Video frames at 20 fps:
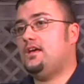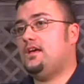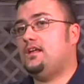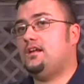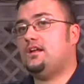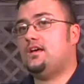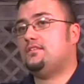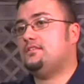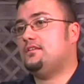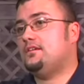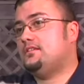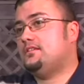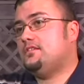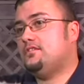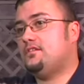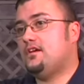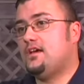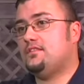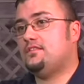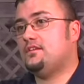And I think
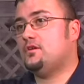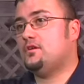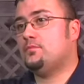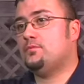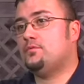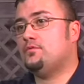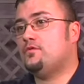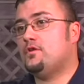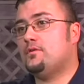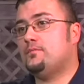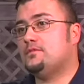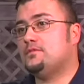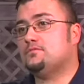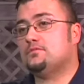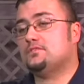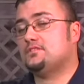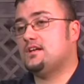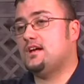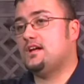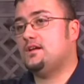that I think her performance
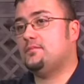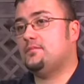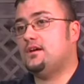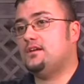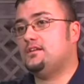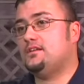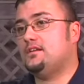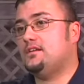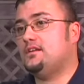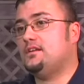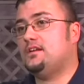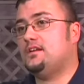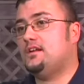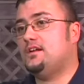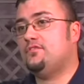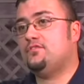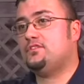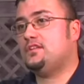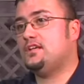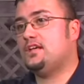was dynamite, and,
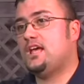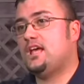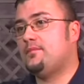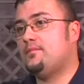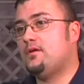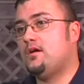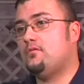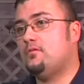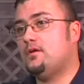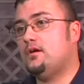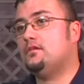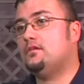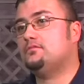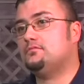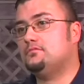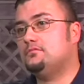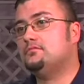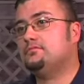and everything came out well.